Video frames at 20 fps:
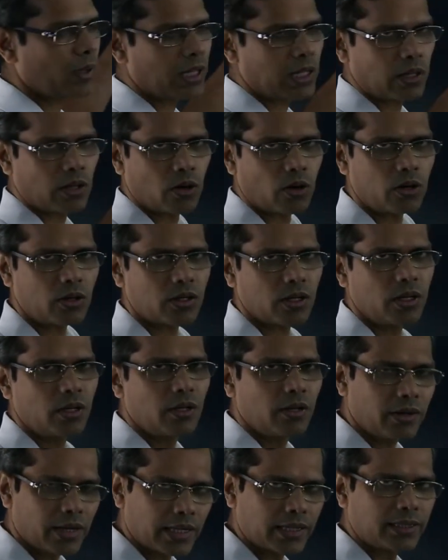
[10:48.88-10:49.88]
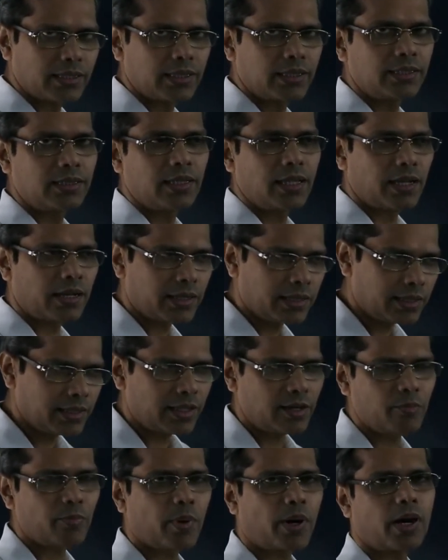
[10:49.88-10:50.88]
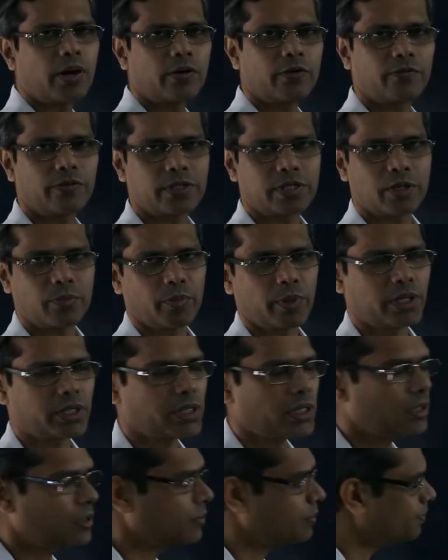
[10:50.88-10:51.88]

a lot rather than the real part of a summation.